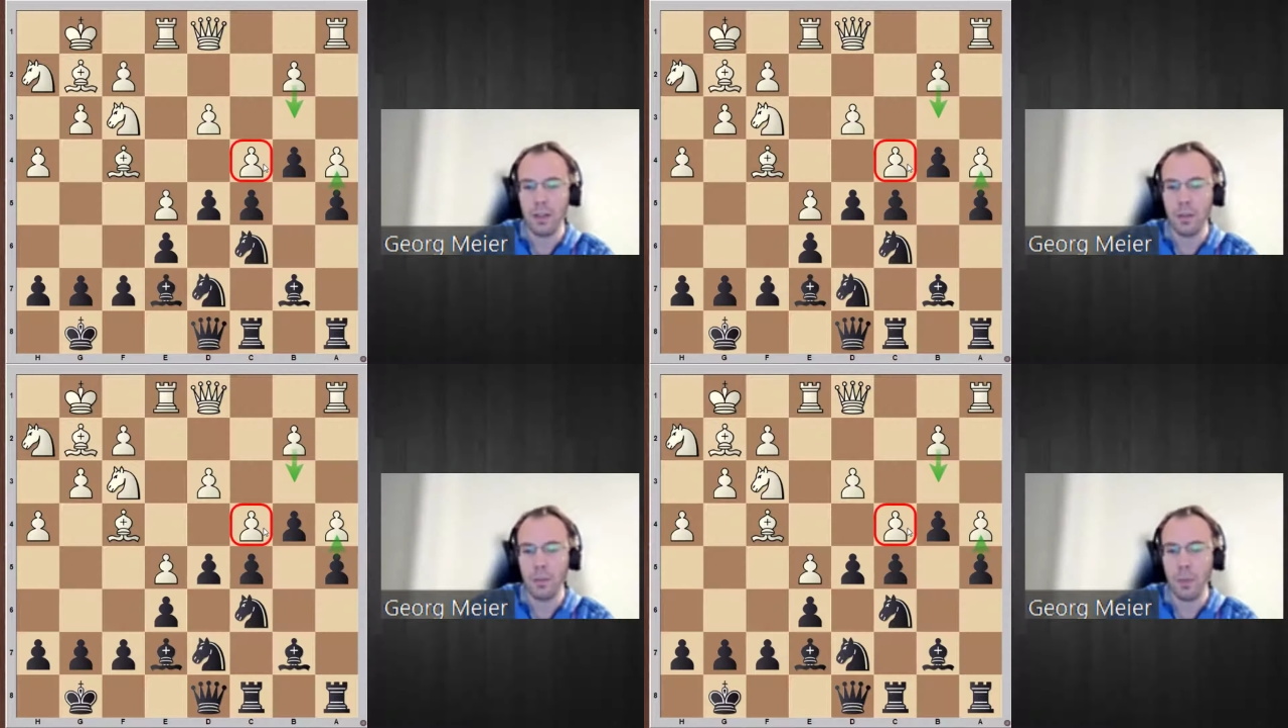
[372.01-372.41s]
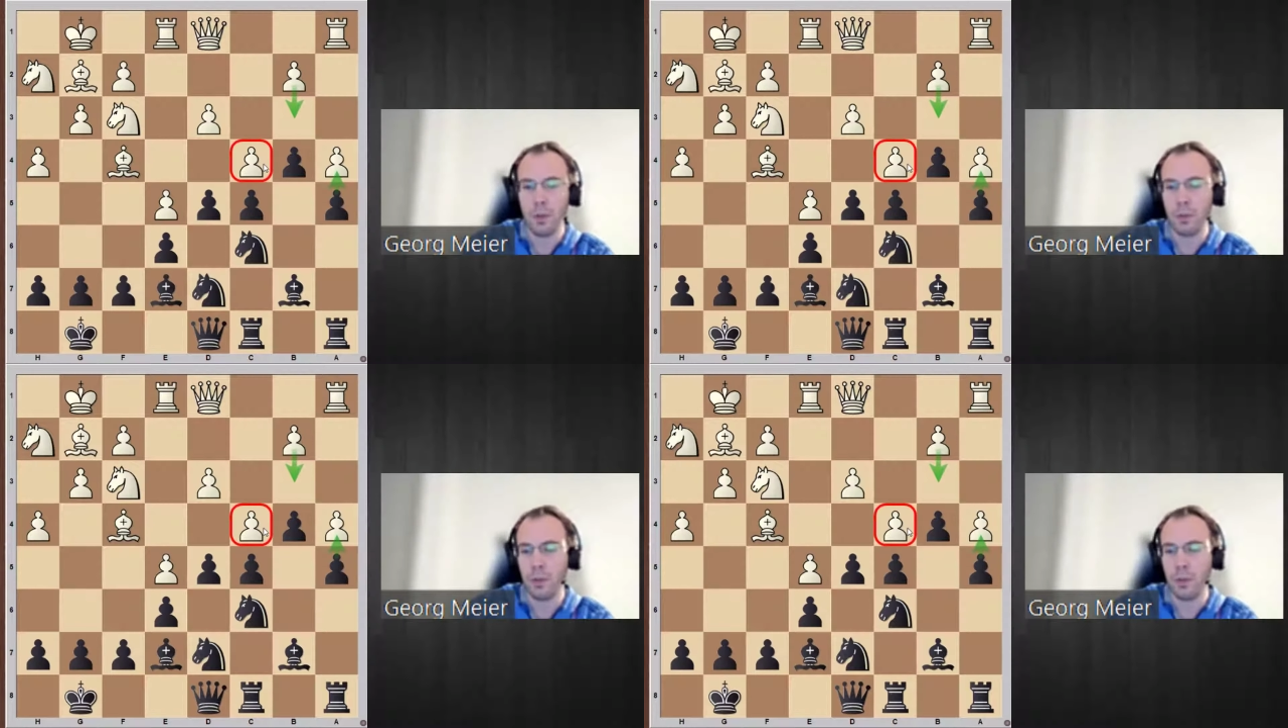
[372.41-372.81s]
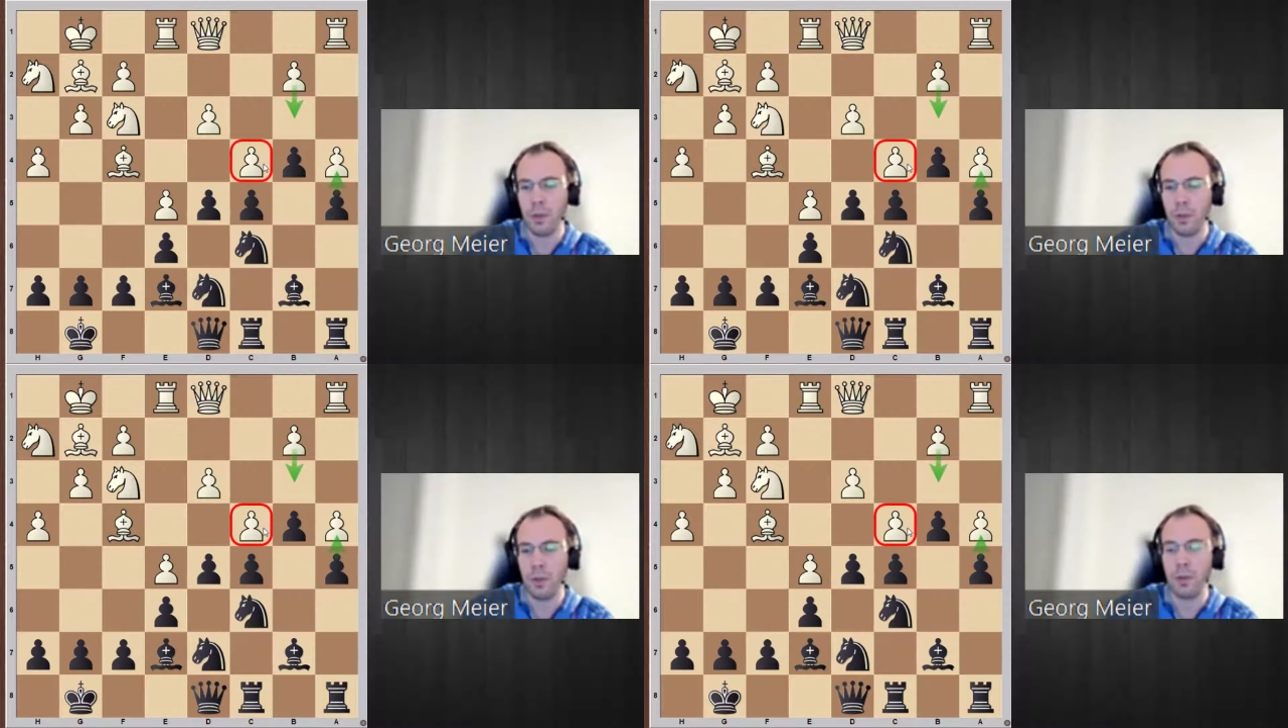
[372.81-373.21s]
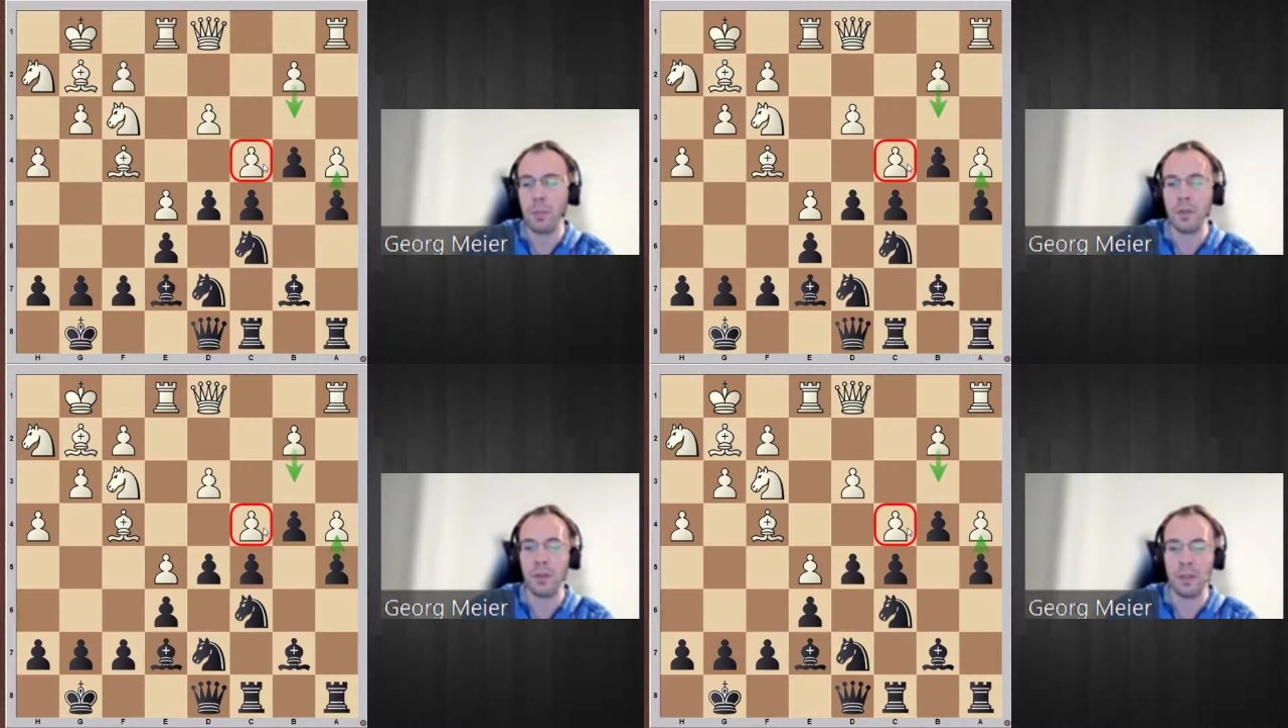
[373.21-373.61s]
this pawn will not
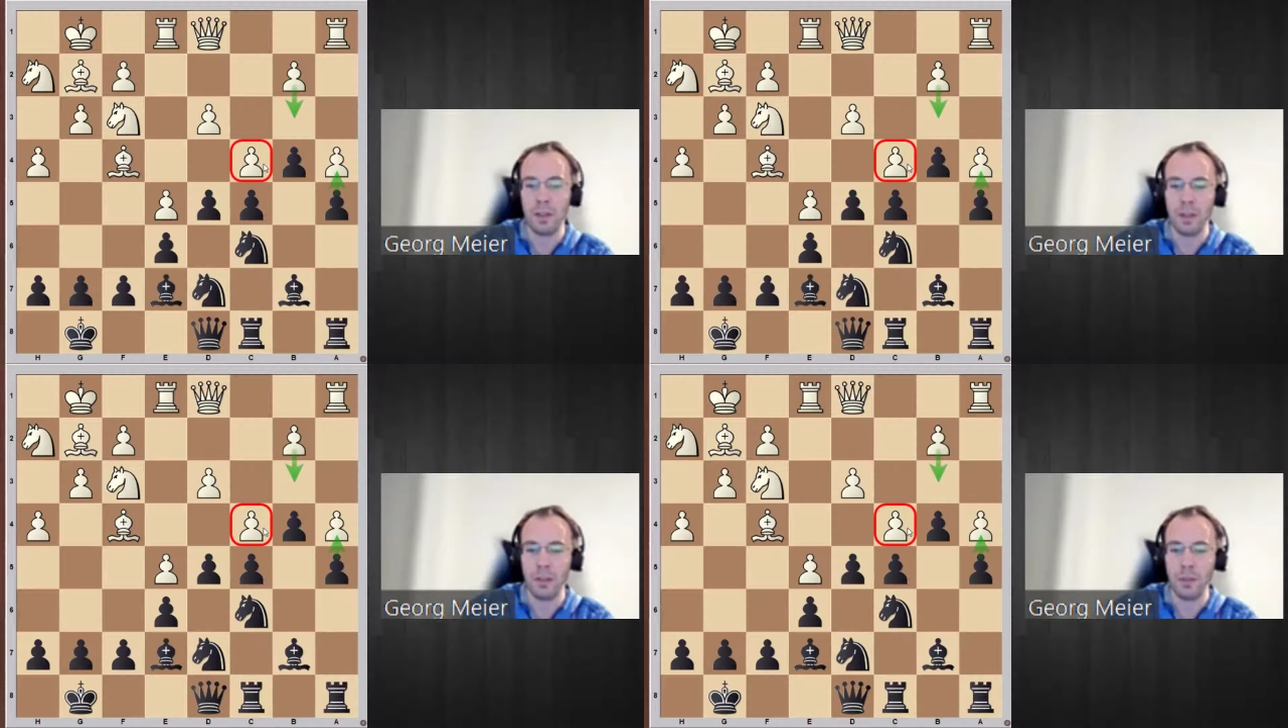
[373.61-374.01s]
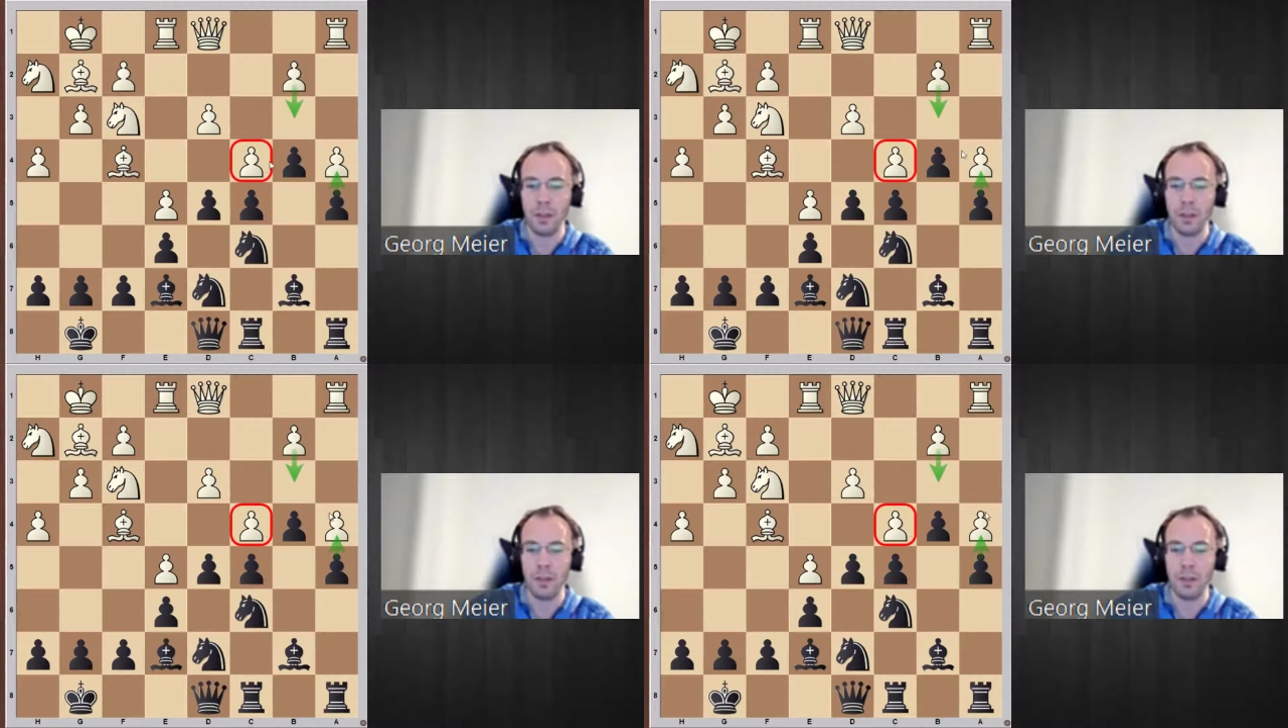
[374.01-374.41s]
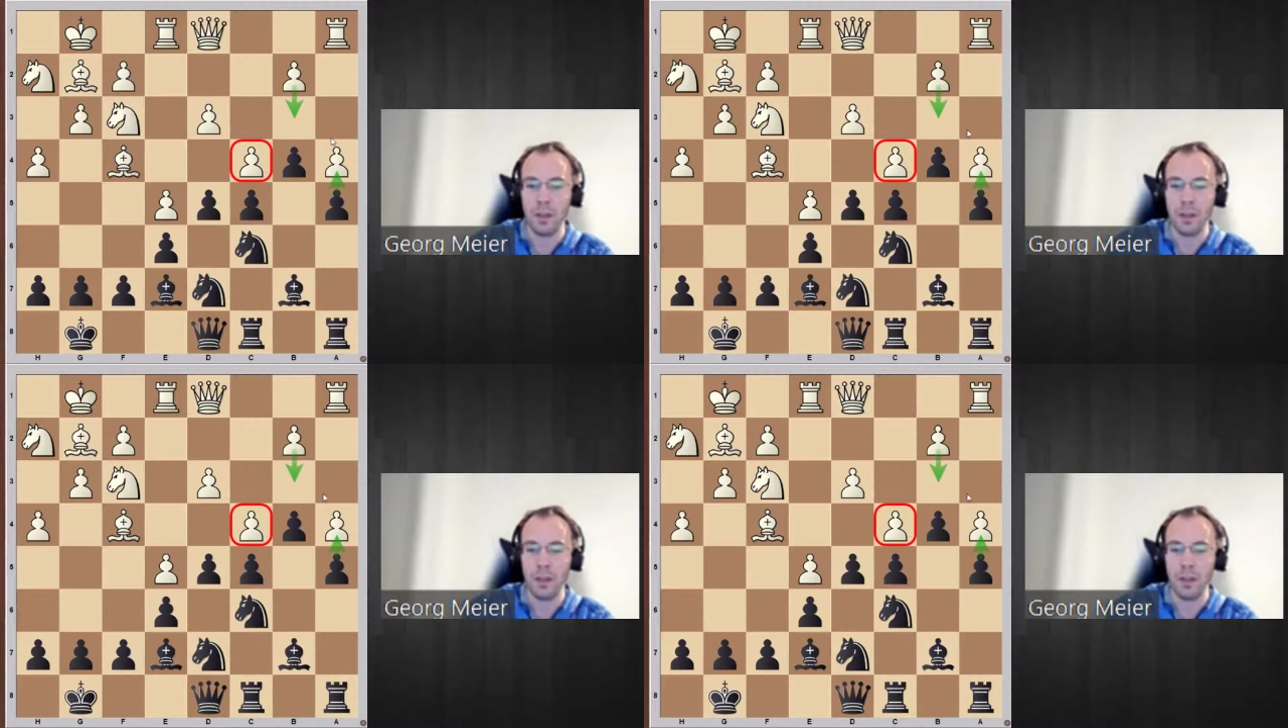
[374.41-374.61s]
be so easily defended.